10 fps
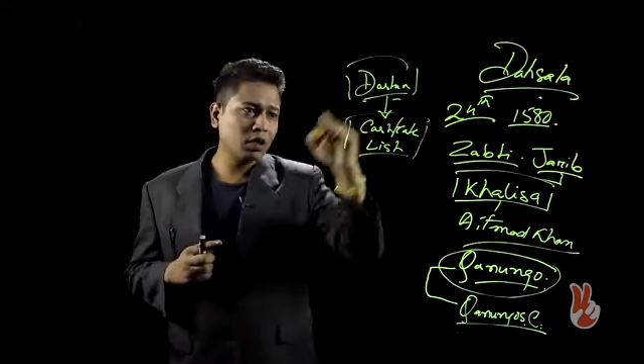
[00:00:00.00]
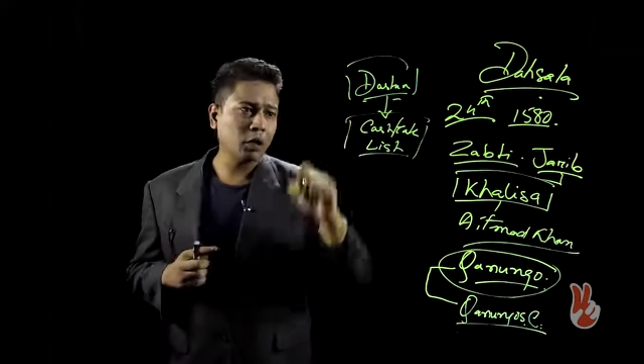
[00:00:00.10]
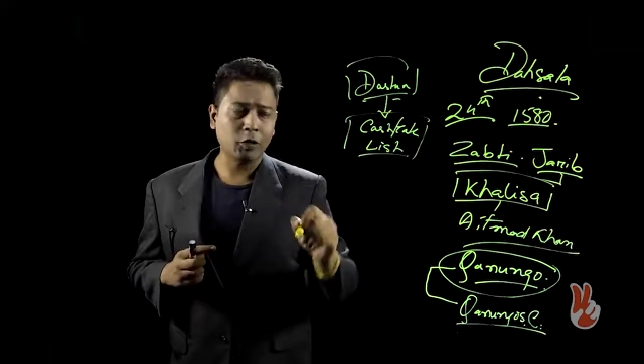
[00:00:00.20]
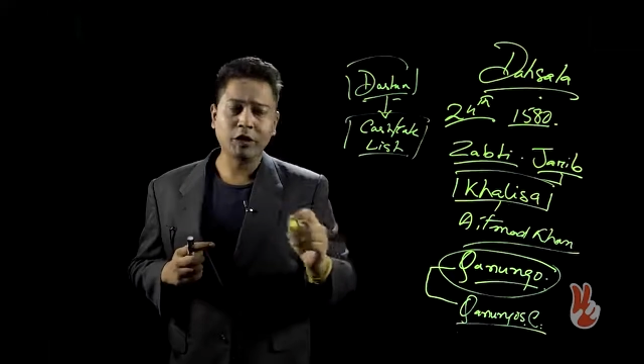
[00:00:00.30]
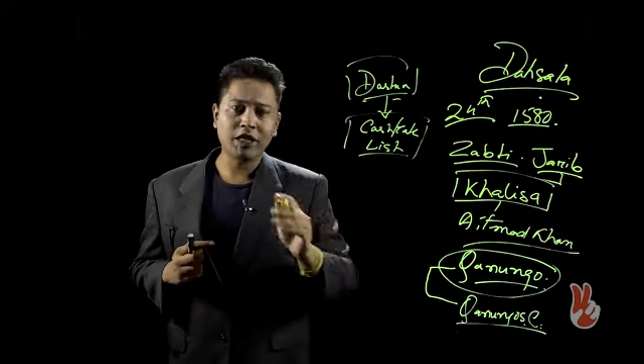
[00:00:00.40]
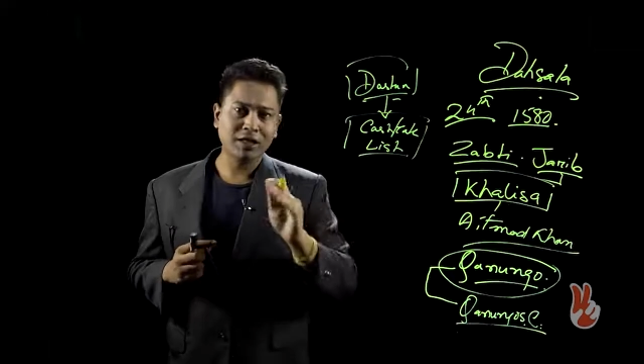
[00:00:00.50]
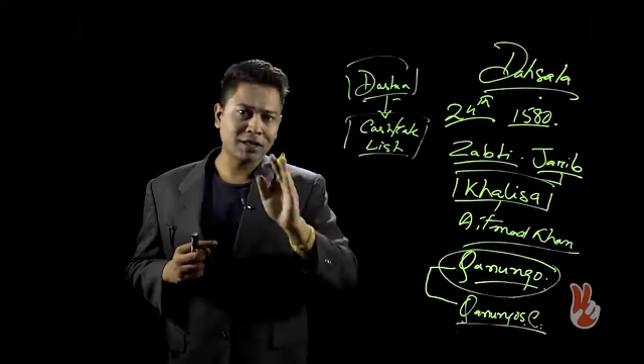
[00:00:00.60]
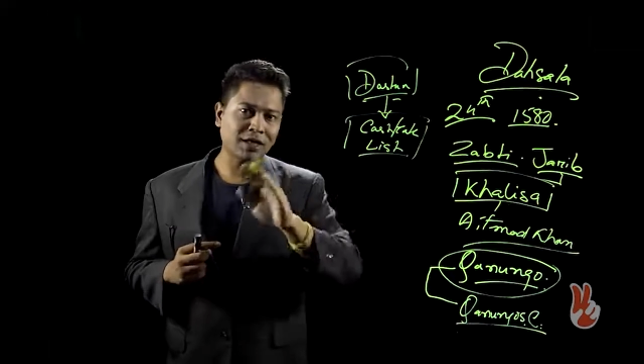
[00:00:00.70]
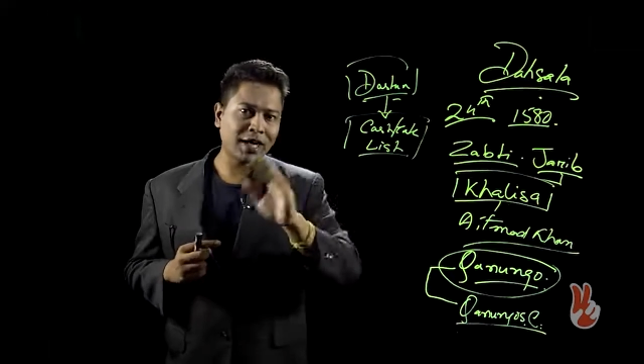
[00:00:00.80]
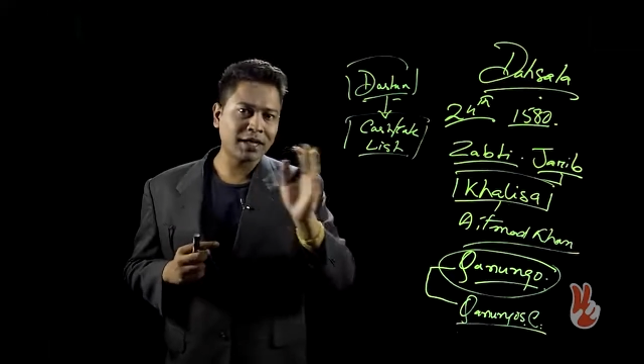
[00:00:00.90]
that is
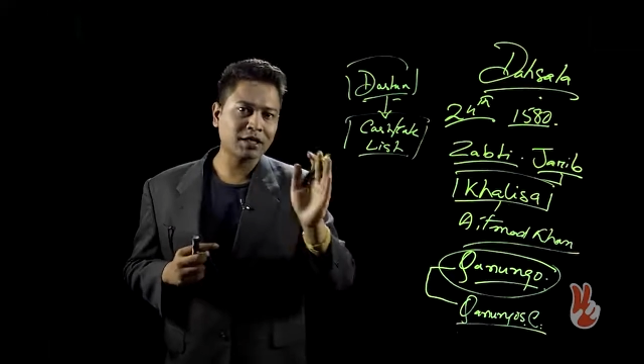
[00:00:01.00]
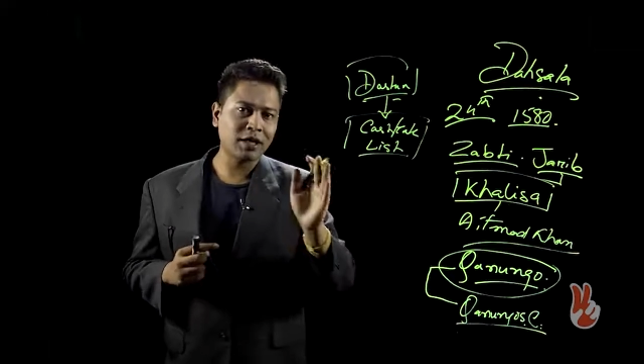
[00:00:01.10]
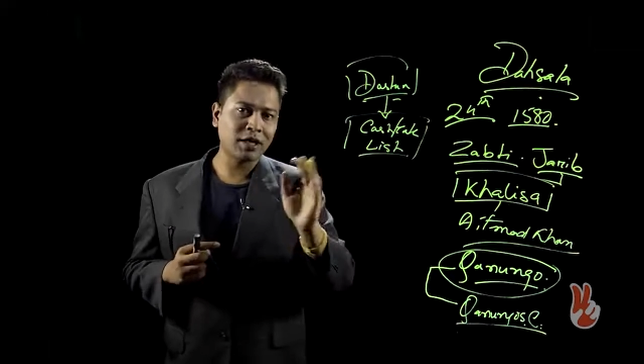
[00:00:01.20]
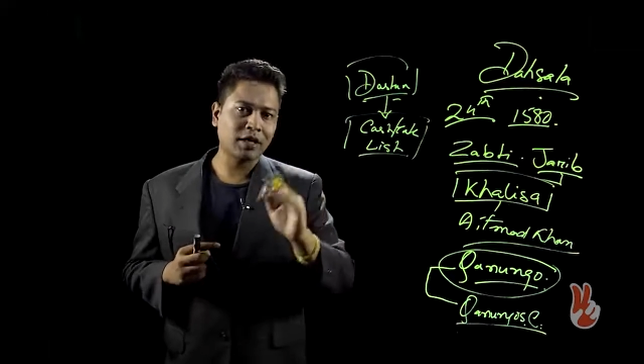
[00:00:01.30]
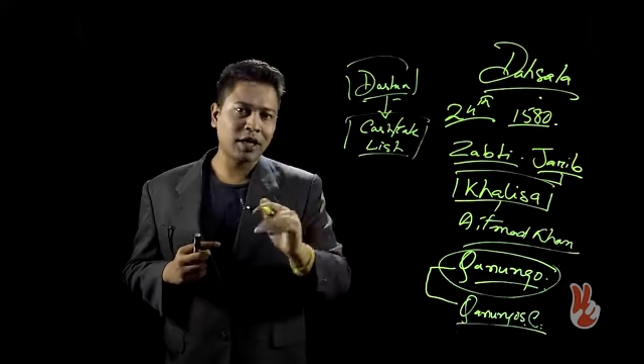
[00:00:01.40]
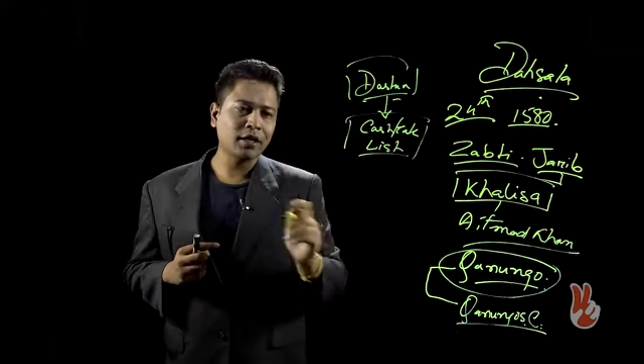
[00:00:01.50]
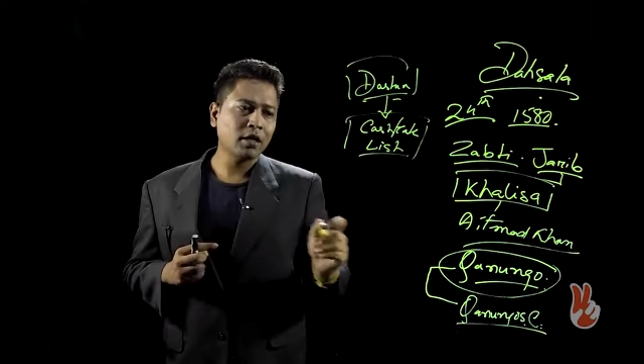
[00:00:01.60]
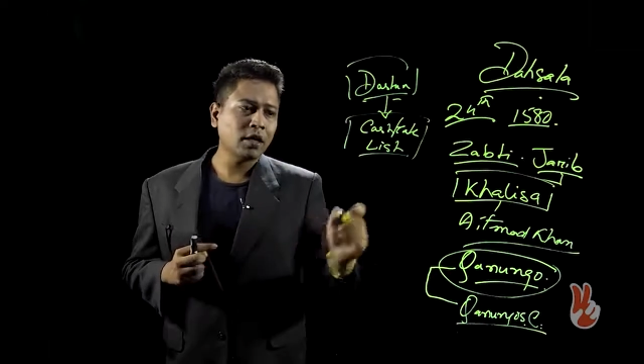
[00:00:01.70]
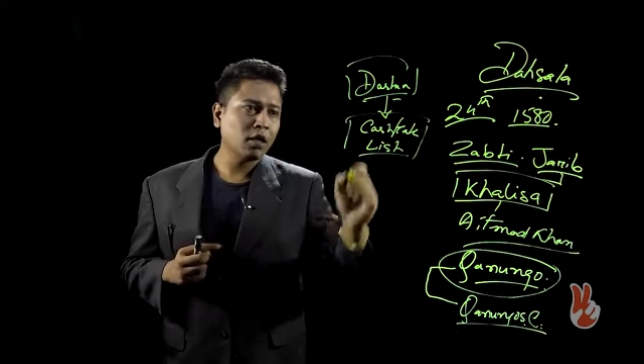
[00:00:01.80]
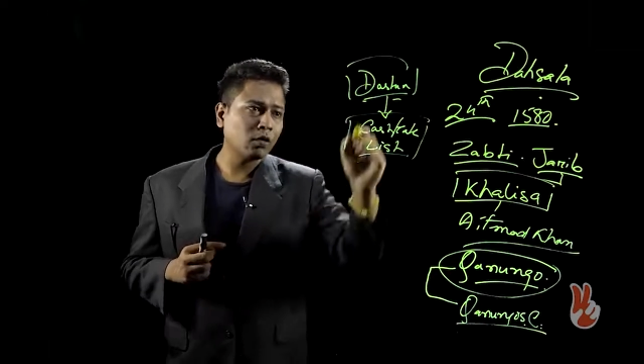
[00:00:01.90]
the cash rate,
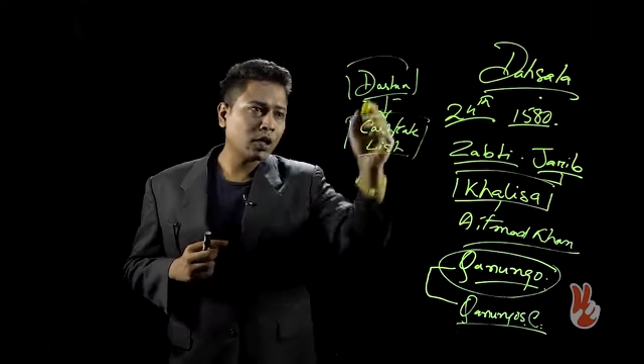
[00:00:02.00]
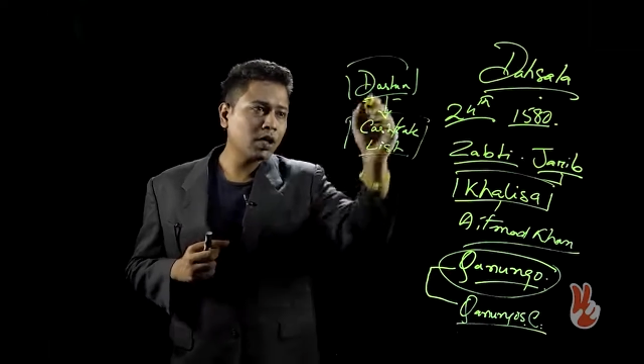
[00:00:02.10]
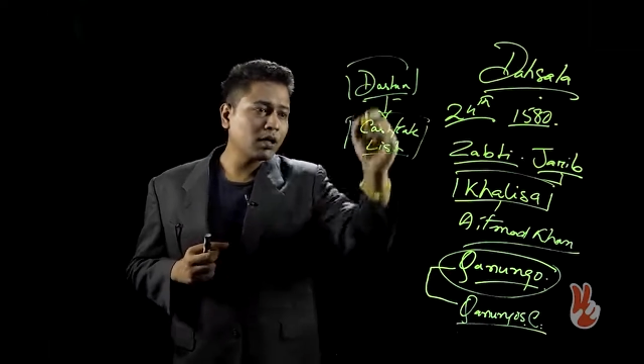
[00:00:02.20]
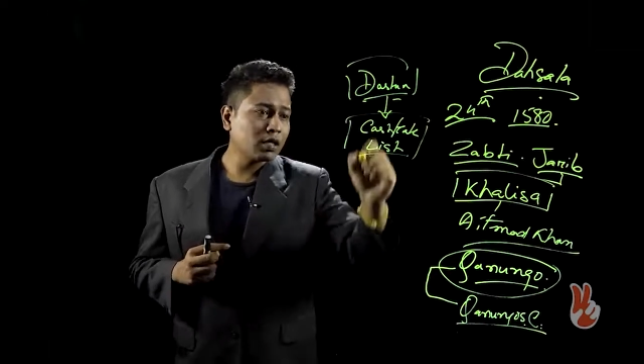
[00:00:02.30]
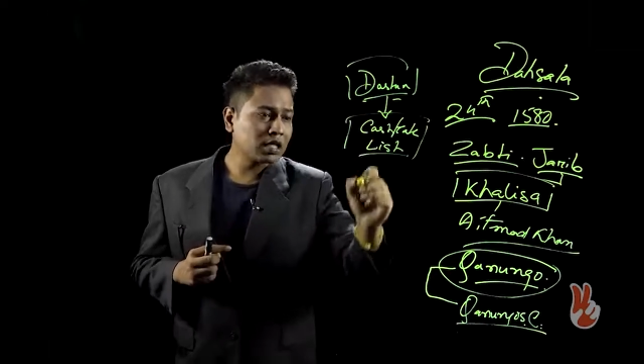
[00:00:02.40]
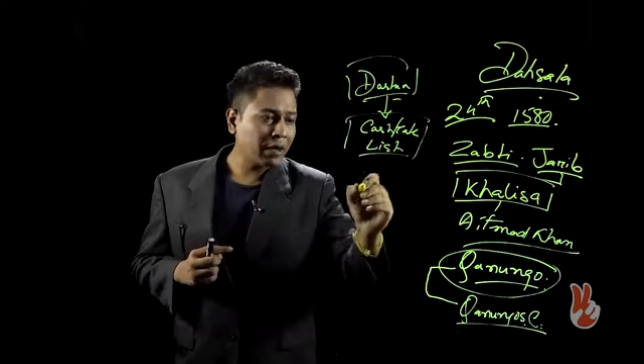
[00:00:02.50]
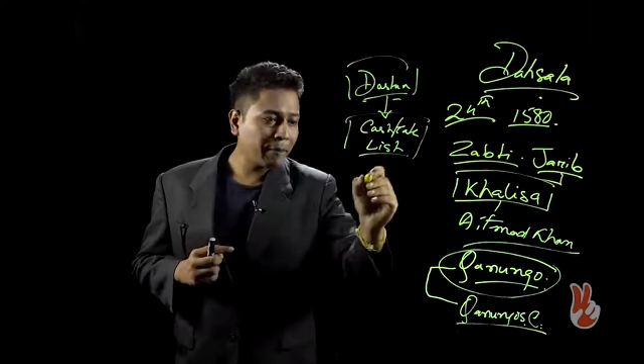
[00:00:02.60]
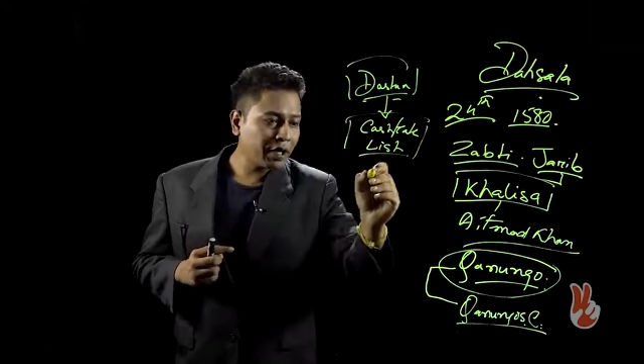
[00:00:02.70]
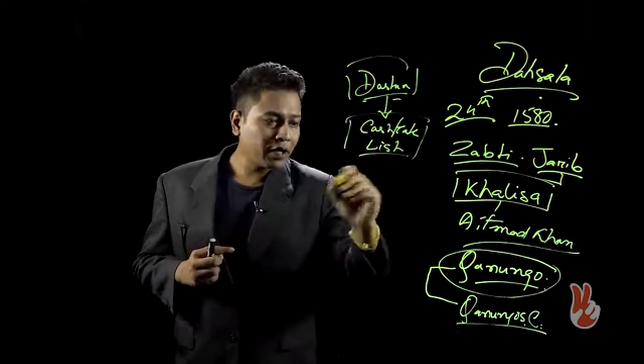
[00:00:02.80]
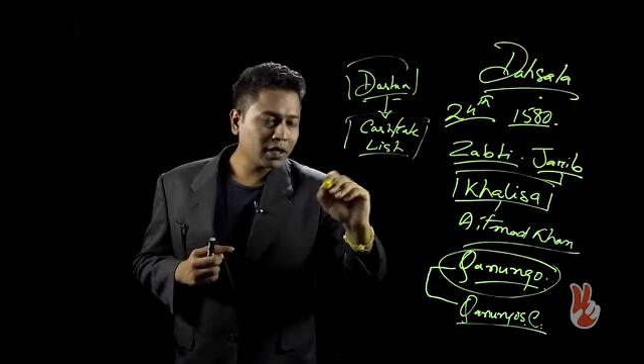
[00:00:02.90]
okay,
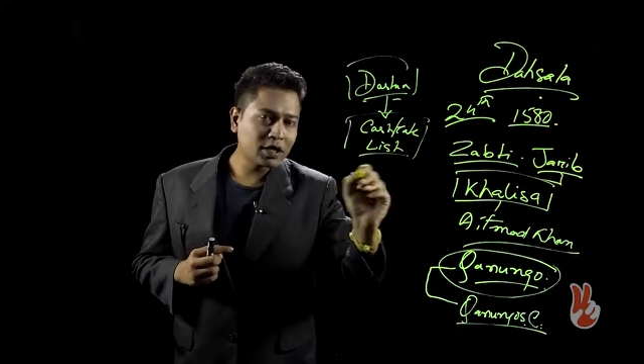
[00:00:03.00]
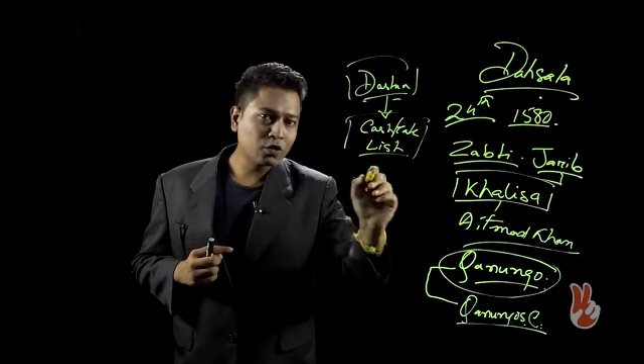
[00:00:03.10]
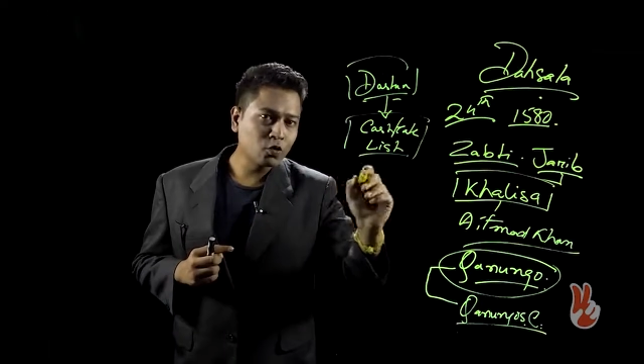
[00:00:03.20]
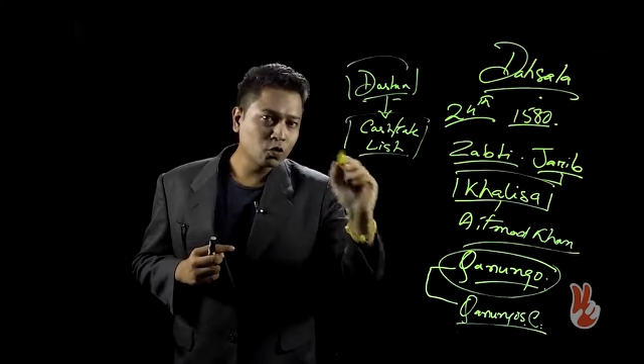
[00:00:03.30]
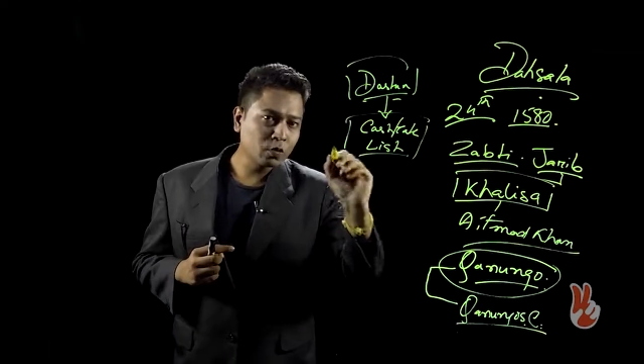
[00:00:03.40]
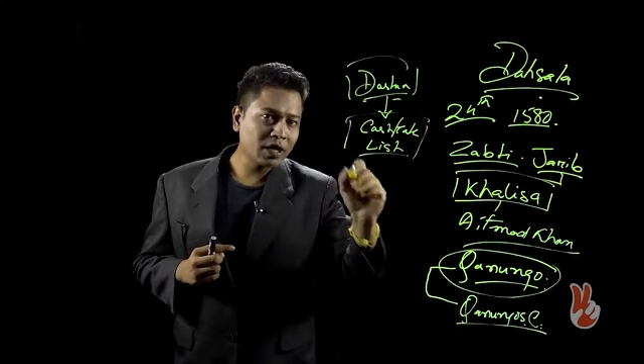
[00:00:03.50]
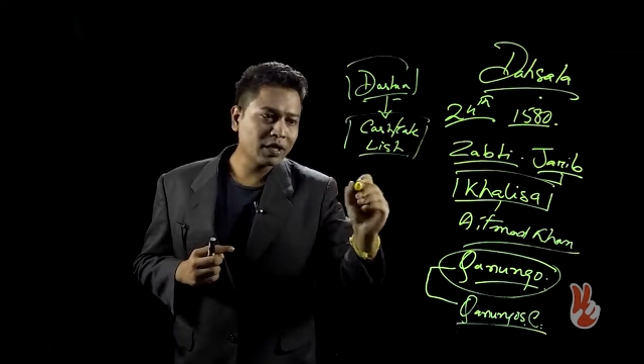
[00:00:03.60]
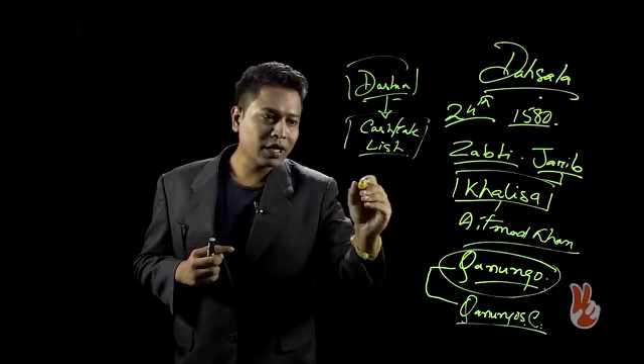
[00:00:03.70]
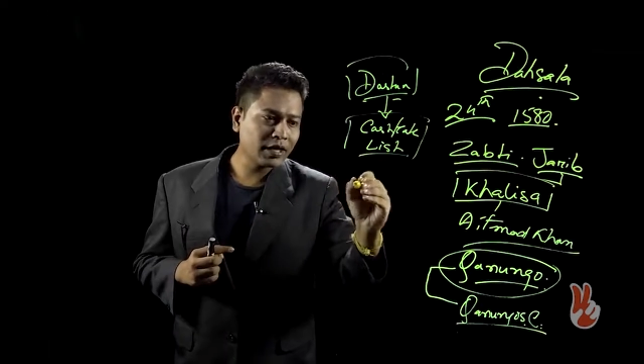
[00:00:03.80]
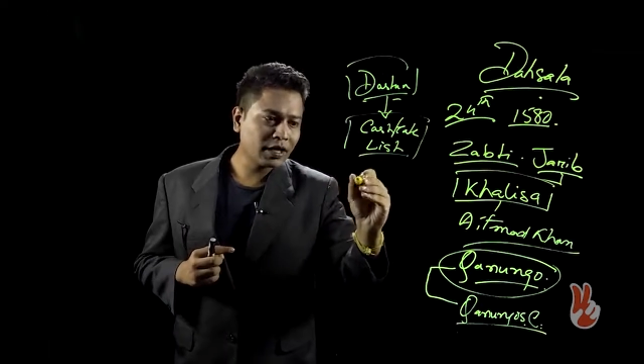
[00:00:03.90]
separate dasturs were
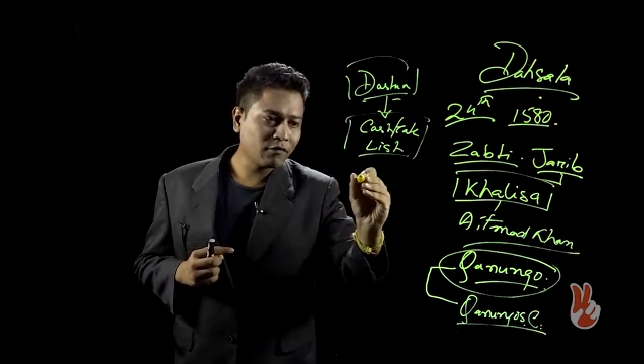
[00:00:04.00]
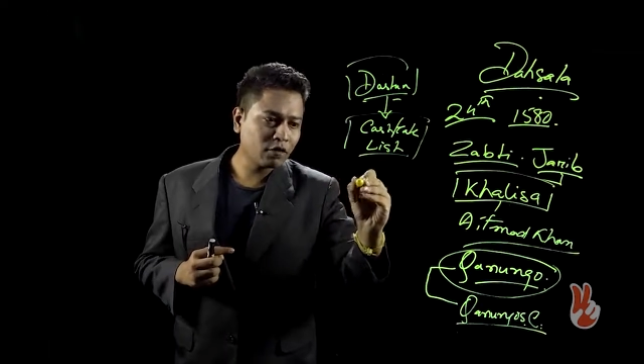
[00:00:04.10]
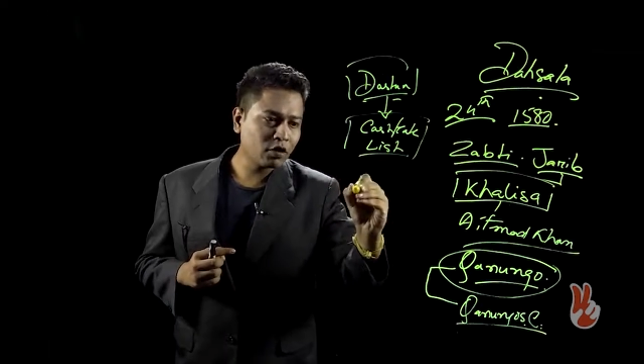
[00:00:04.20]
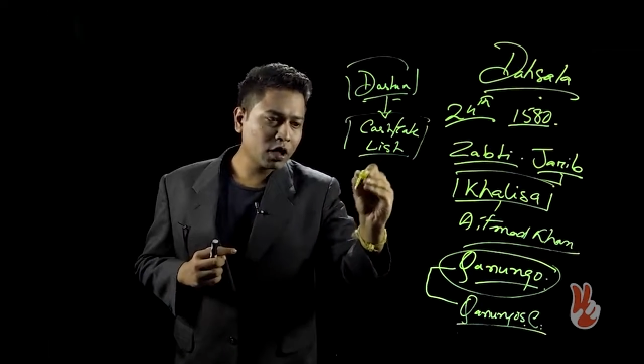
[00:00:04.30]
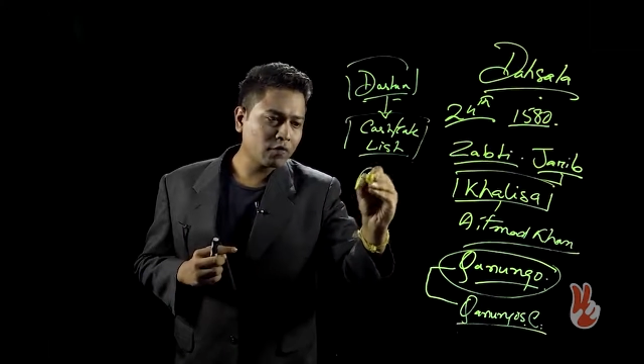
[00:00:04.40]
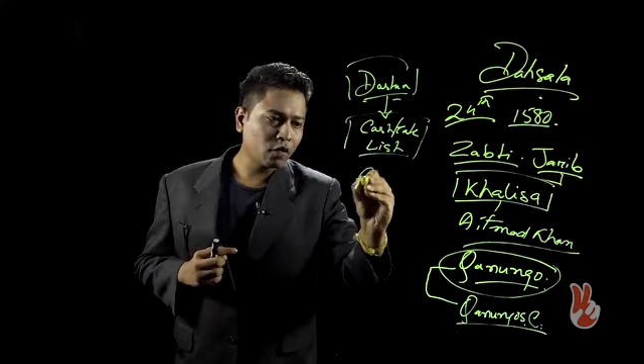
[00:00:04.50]
created for the